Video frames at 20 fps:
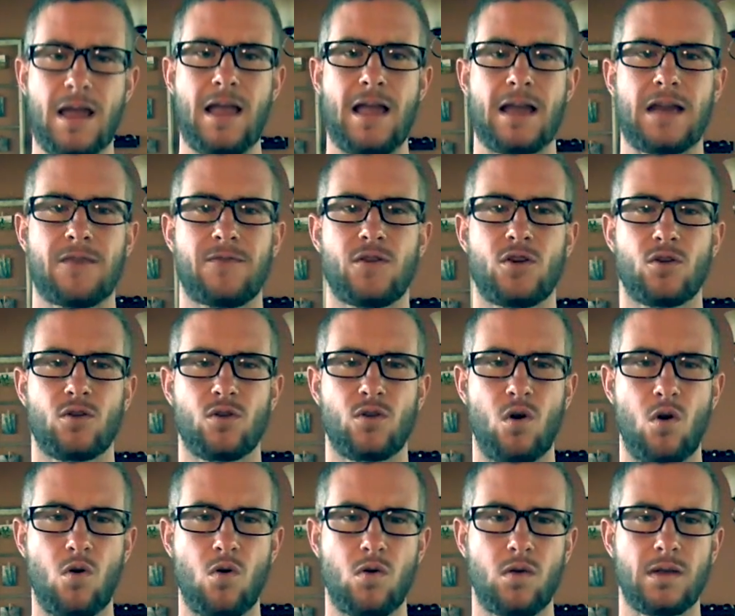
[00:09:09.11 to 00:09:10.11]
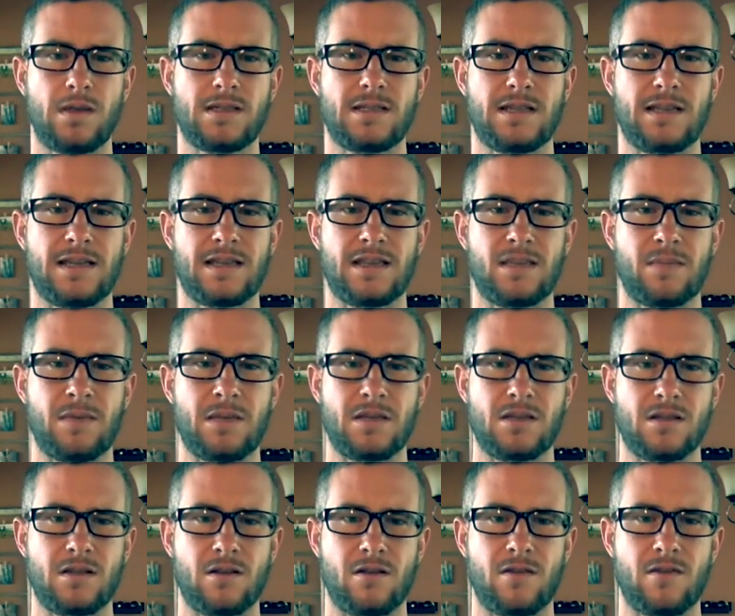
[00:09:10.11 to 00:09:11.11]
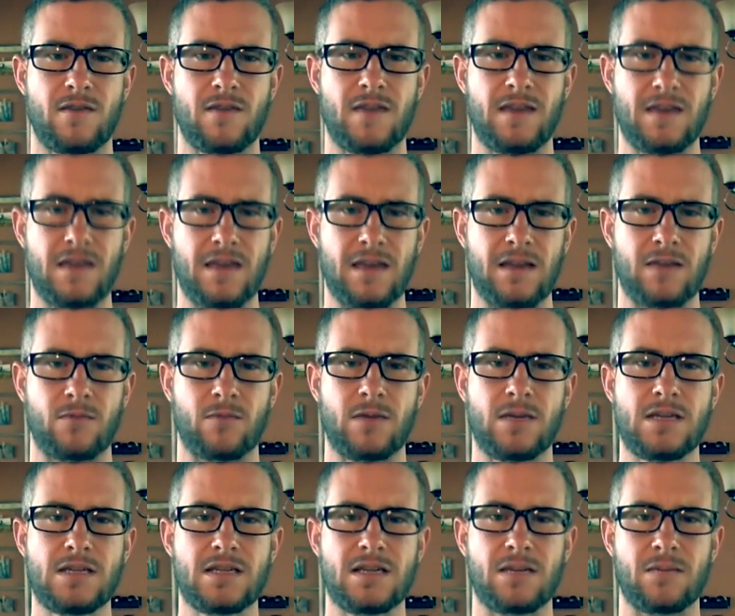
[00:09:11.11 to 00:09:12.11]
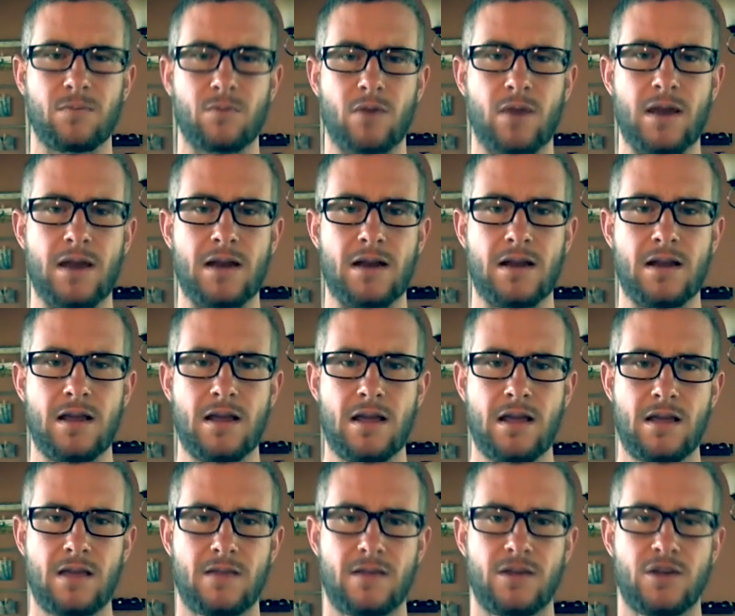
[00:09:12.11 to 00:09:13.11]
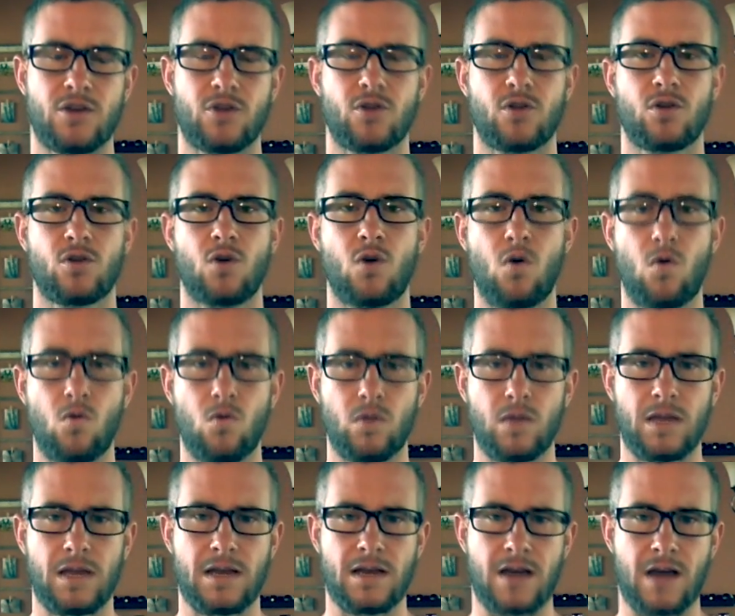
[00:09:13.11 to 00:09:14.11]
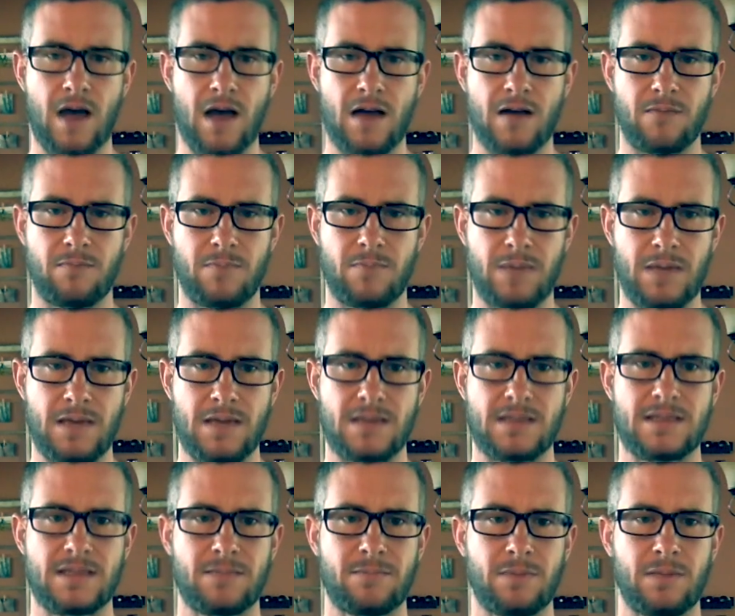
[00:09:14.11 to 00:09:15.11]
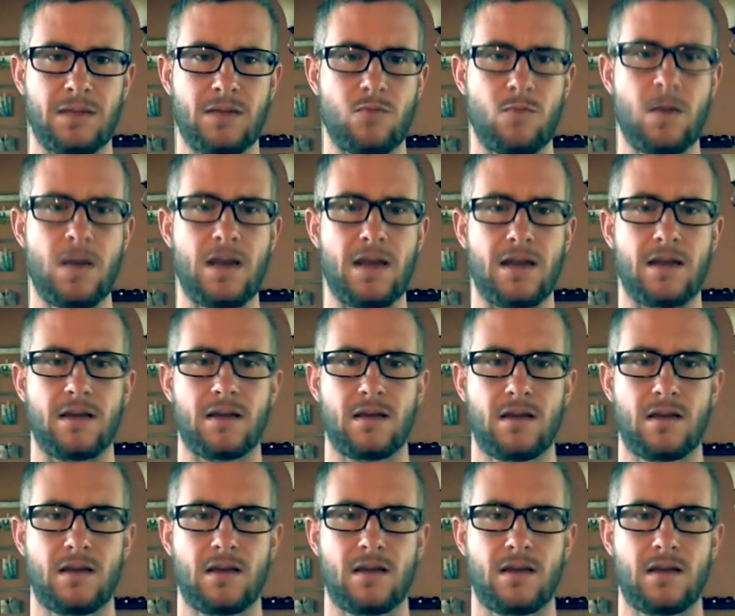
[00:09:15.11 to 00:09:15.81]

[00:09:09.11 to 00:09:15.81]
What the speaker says: And if your goal is to get them into their thinking and reasoning brain, then your goal cannot be simply winning.